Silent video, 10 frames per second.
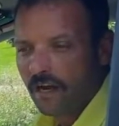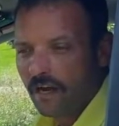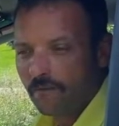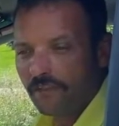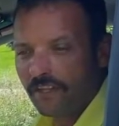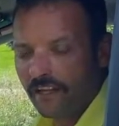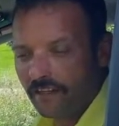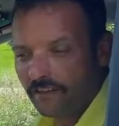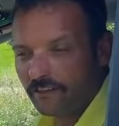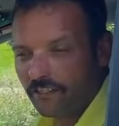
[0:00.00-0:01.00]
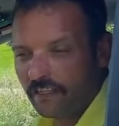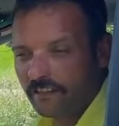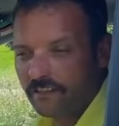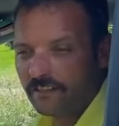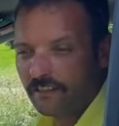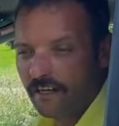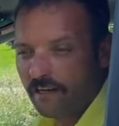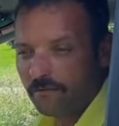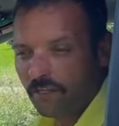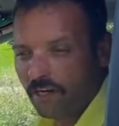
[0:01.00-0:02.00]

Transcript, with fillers: Um, within that checklist, um,